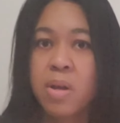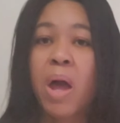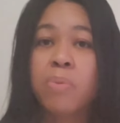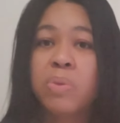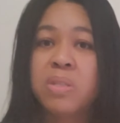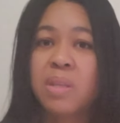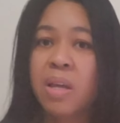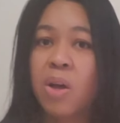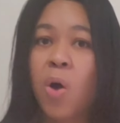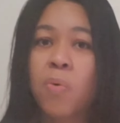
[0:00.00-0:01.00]
I would
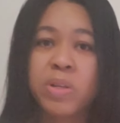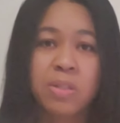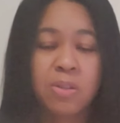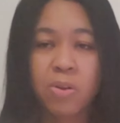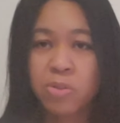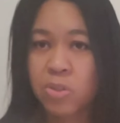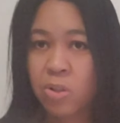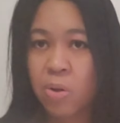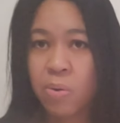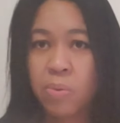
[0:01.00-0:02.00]
say always start
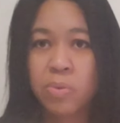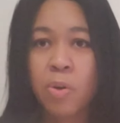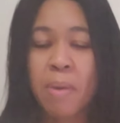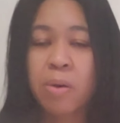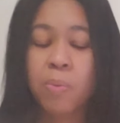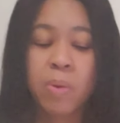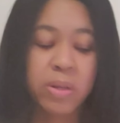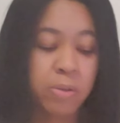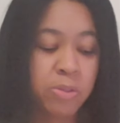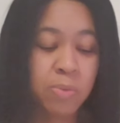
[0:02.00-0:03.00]
slow, no matter
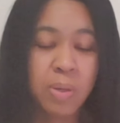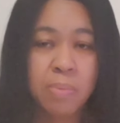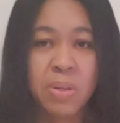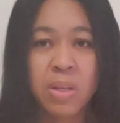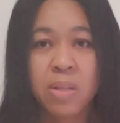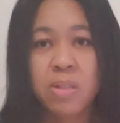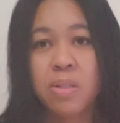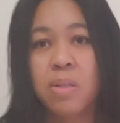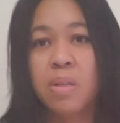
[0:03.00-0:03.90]
what you're doing, because